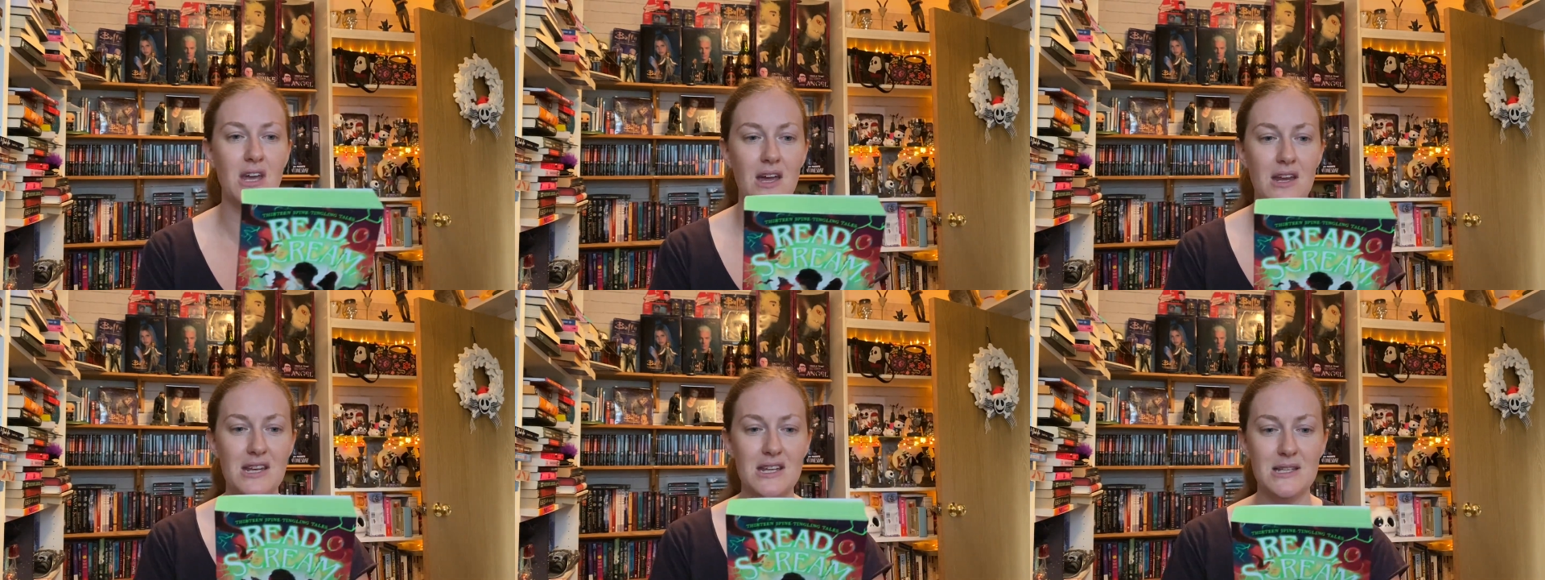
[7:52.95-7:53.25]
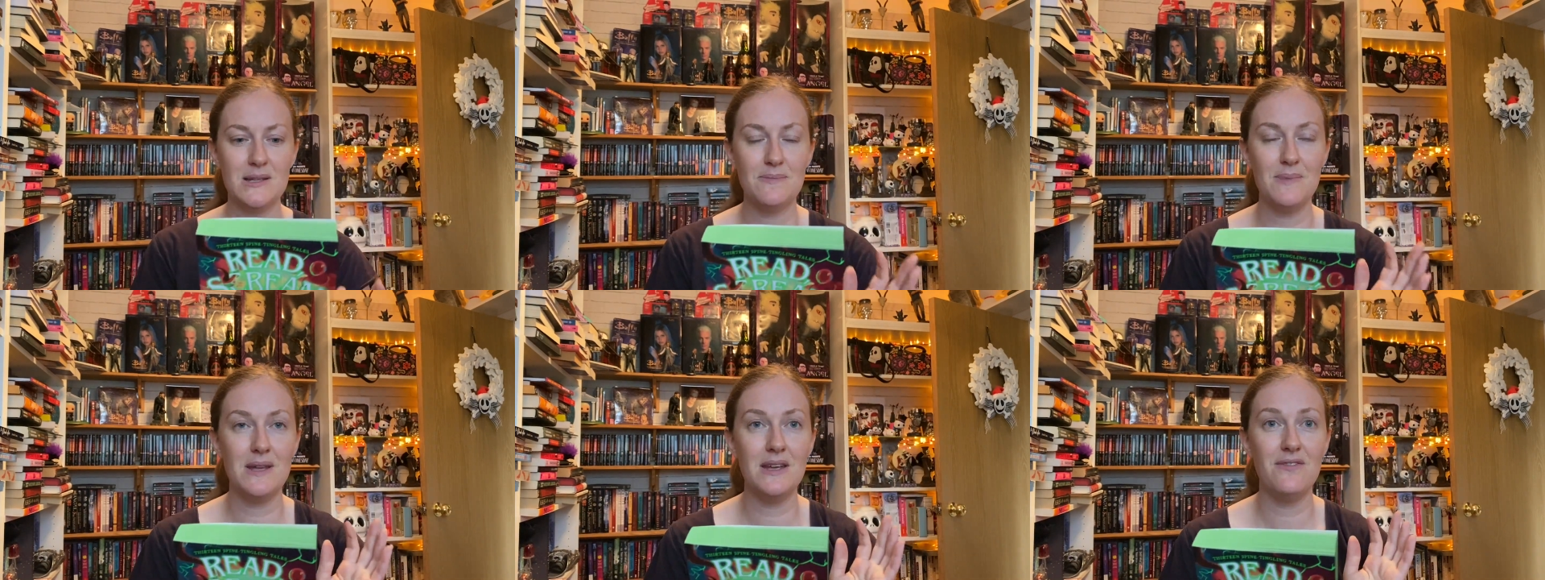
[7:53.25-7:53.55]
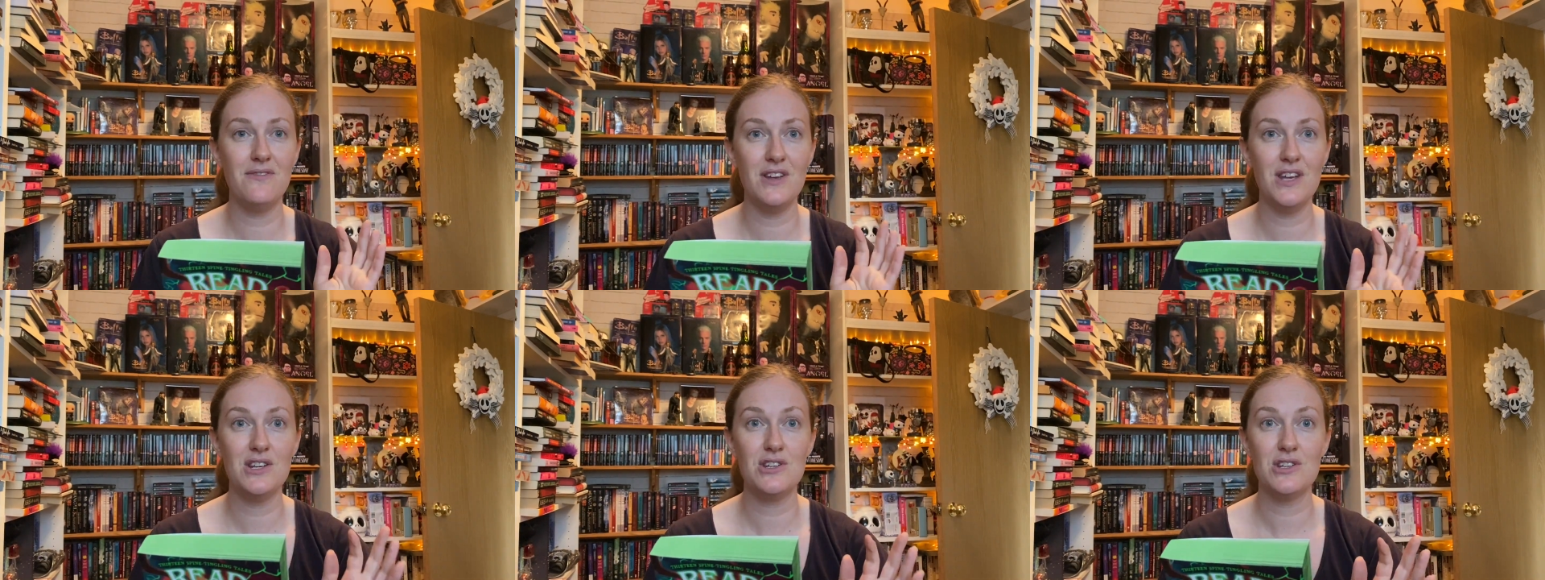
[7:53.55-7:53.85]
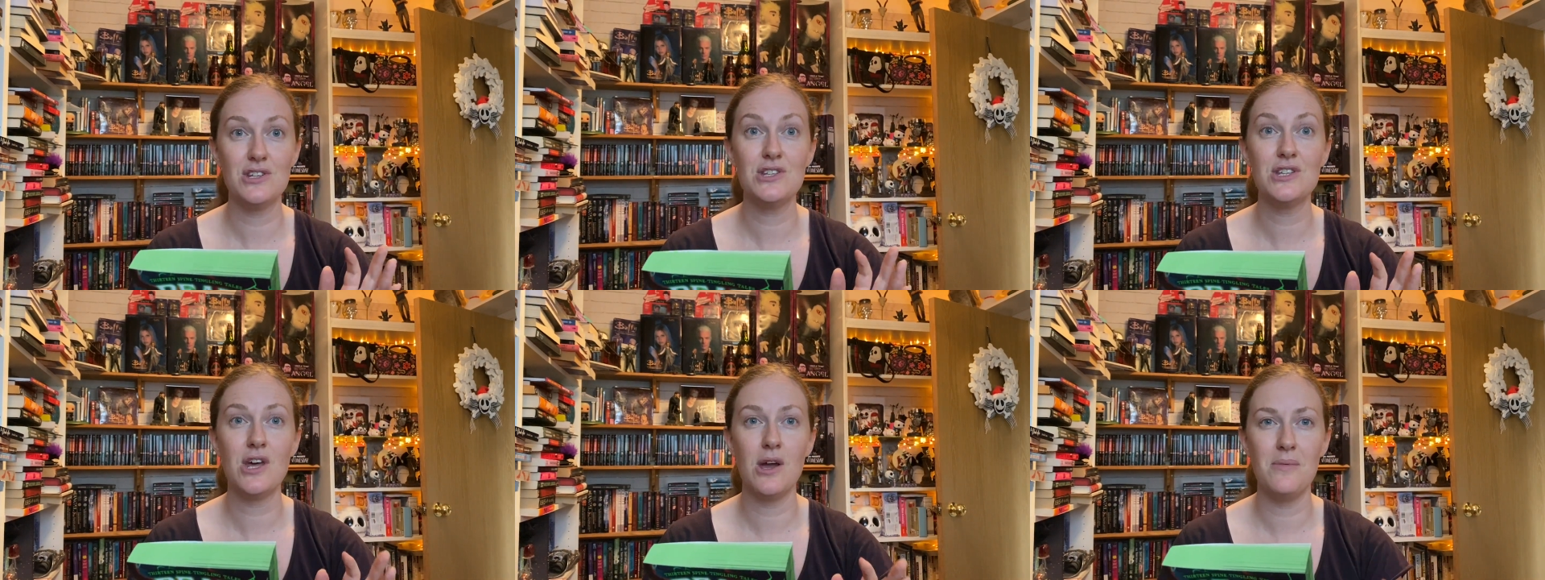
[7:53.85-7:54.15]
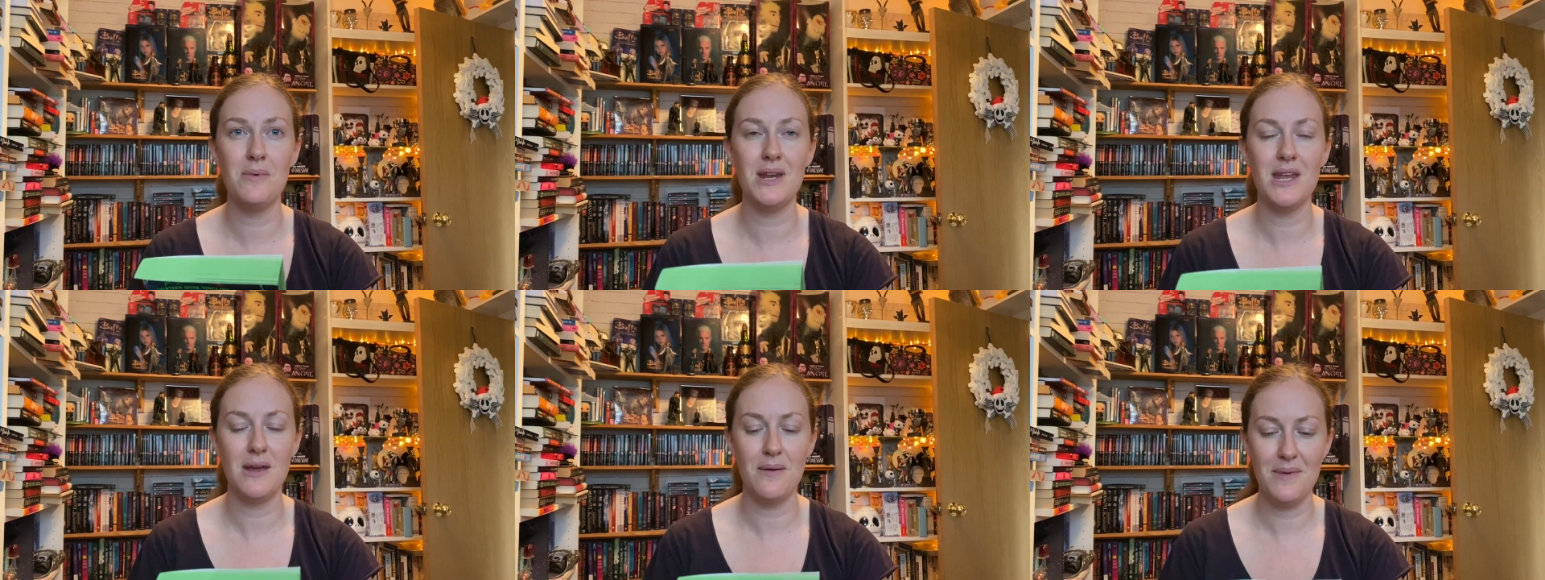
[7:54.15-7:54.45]
and it features so
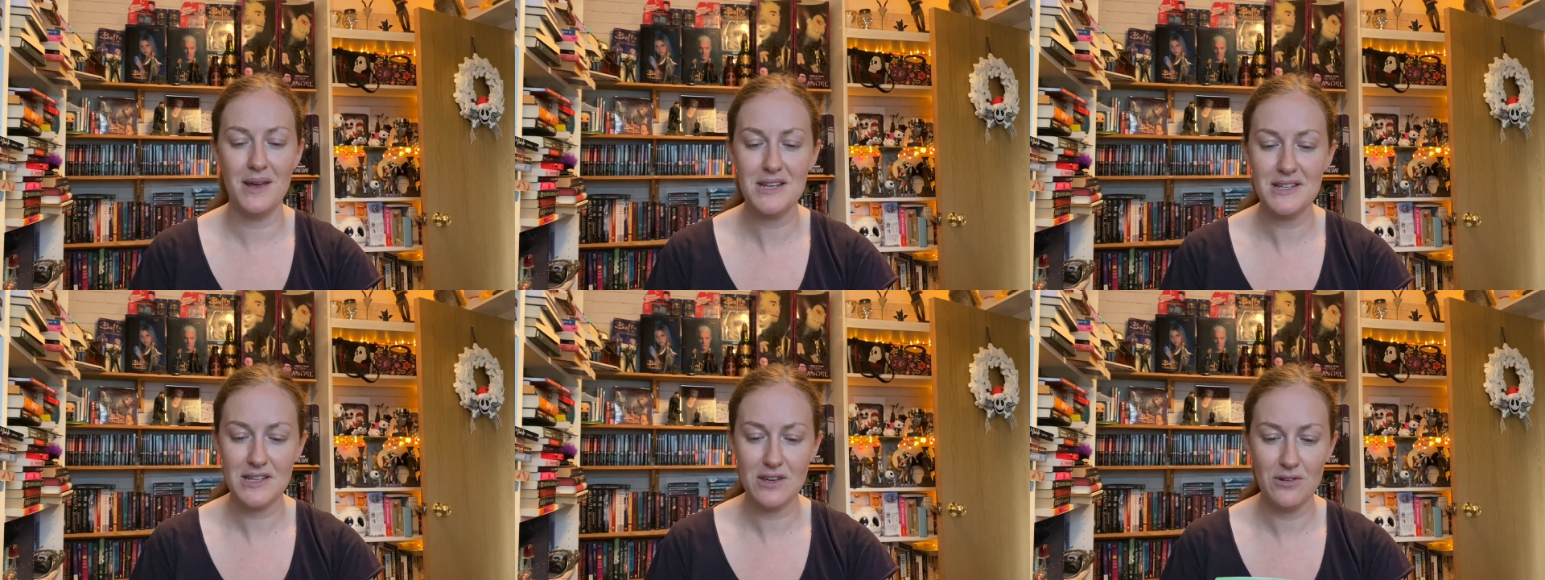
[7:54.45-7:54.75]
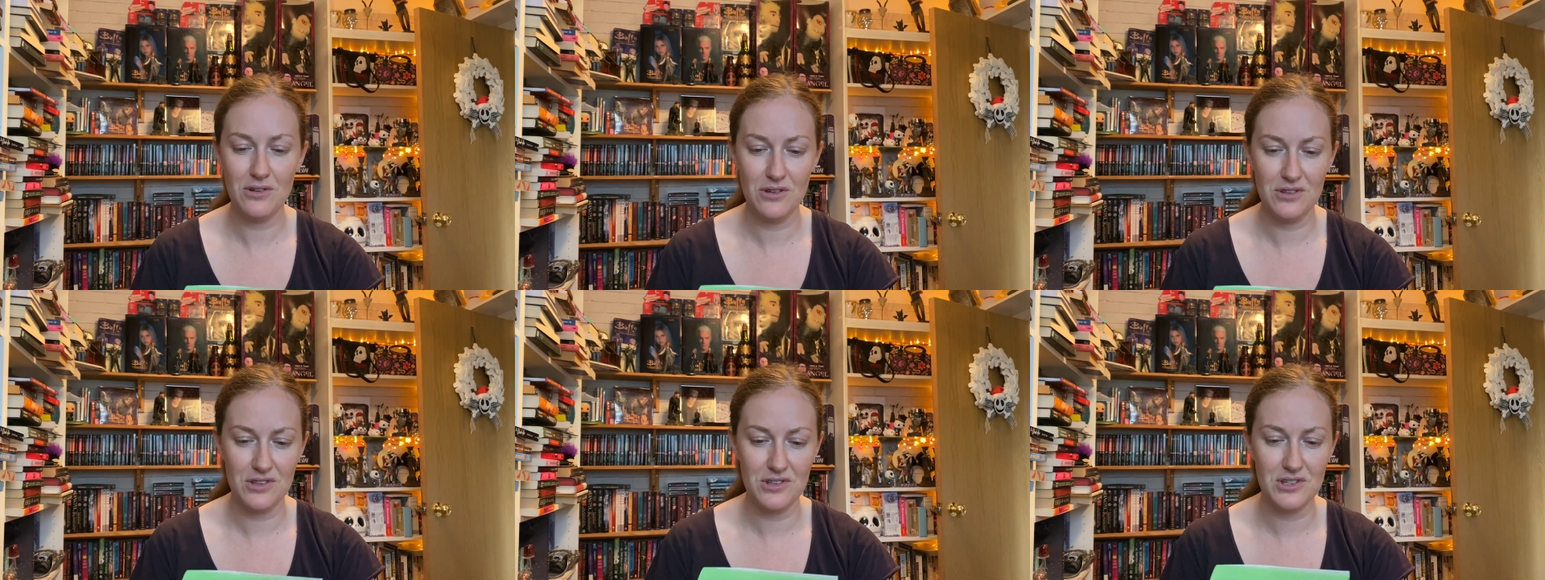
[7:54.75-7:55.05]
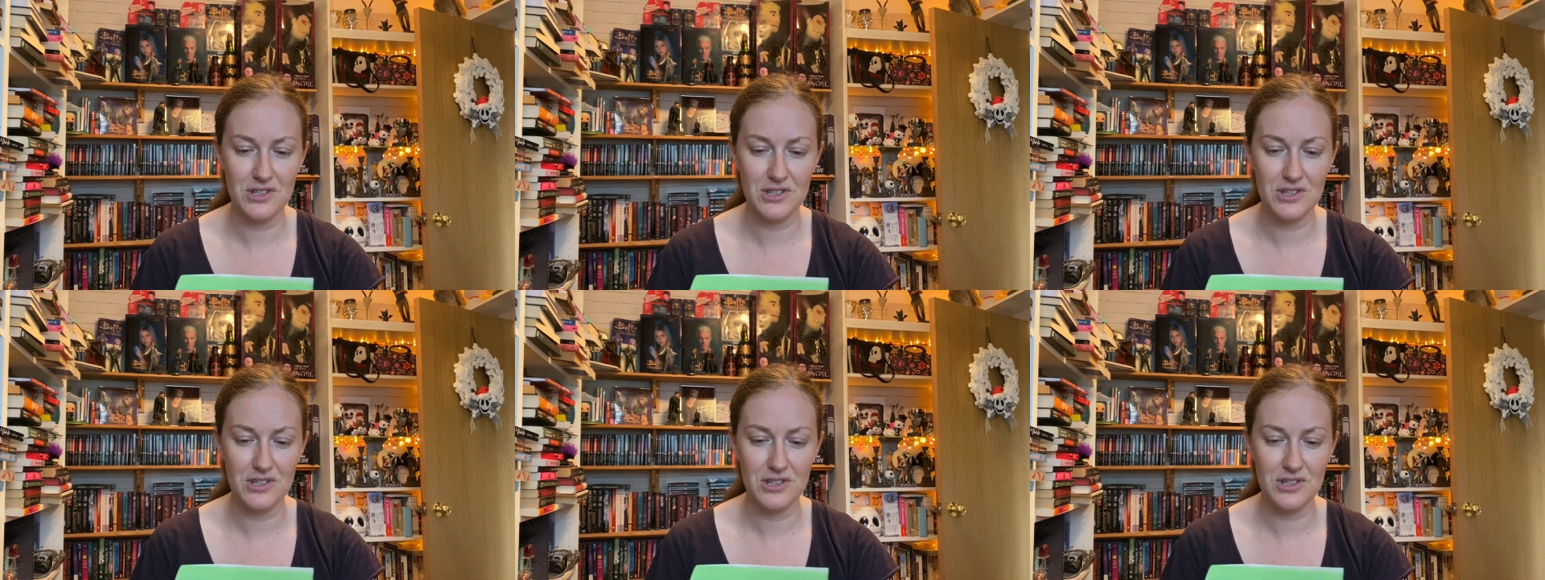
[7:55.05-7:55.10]
many amazing authors.